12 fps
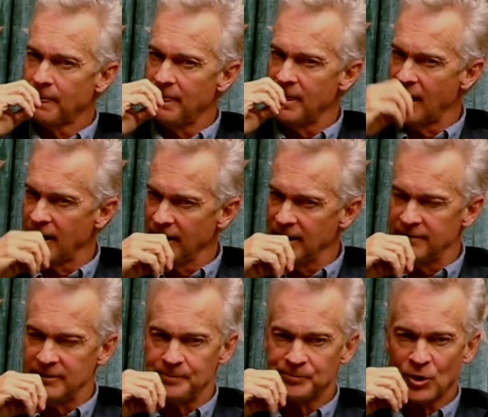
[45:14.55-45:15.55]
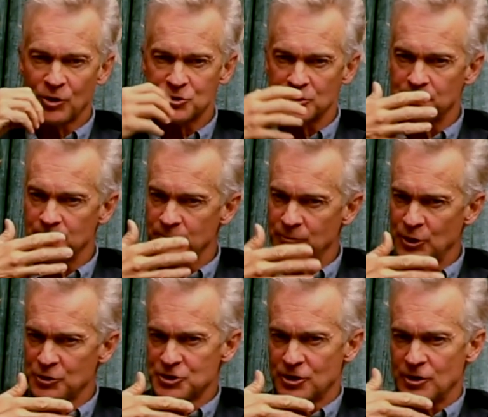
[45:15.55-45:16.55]
9 11, those are,
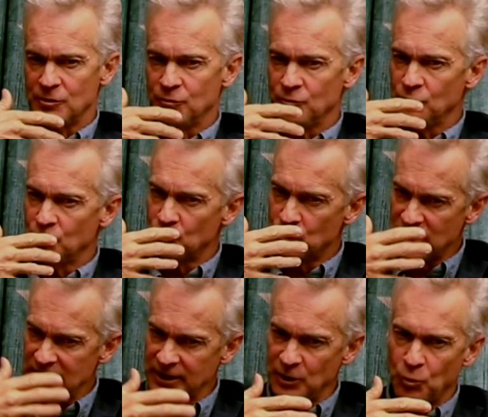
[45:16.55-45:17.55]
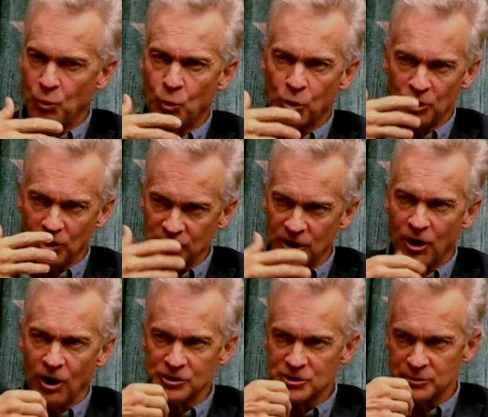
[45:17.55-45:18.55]
those are really world
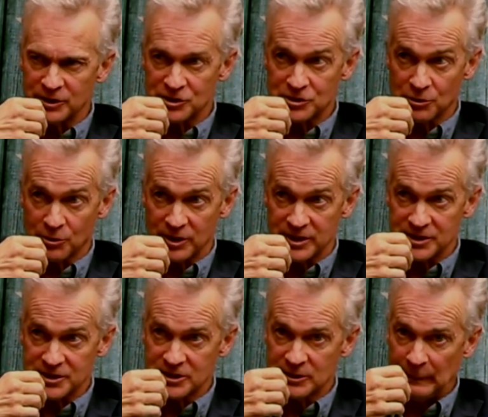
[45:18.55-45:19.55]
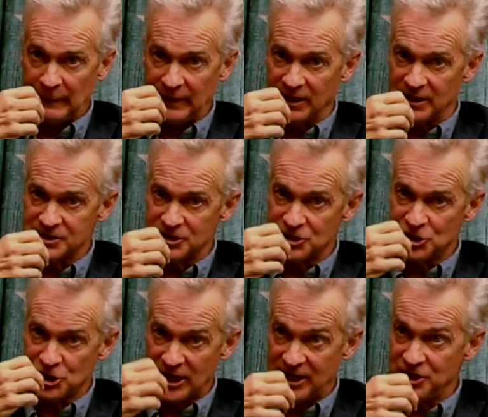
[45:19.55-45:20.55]
altering stories because it
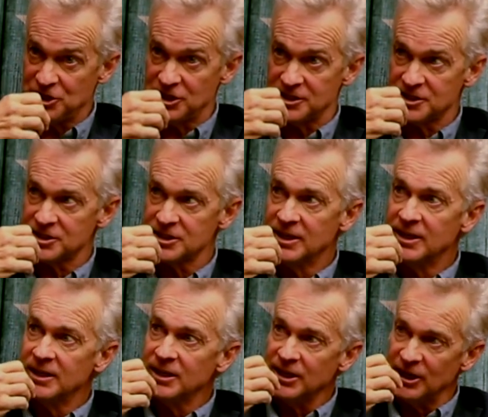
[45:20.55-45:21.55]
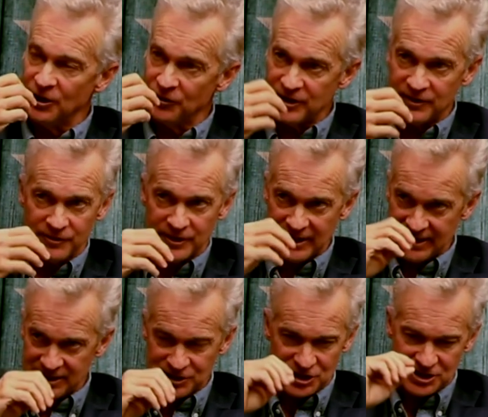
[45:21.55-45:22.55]
changes, you know, the, the,
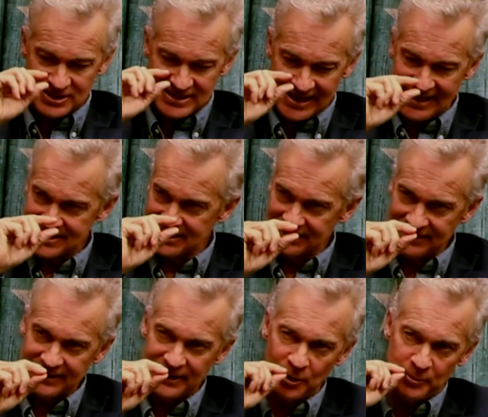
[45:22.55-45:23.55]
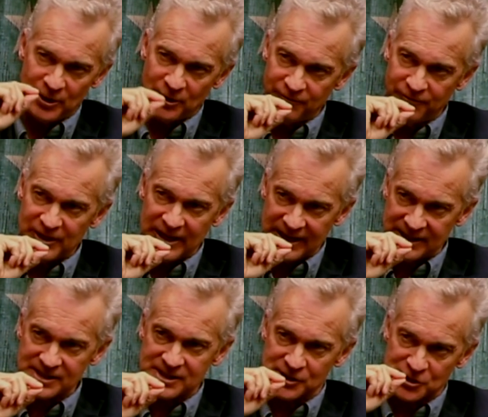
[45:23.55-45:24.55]
it just takes a little bit of the
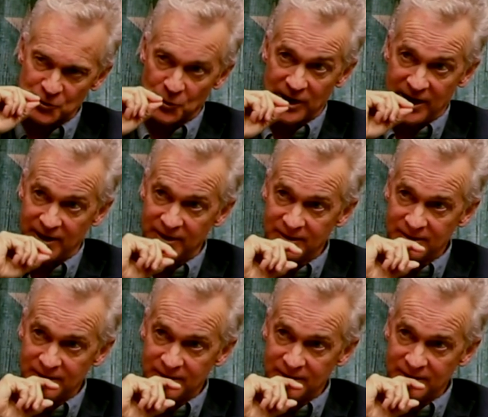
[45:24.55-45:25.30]
innocence away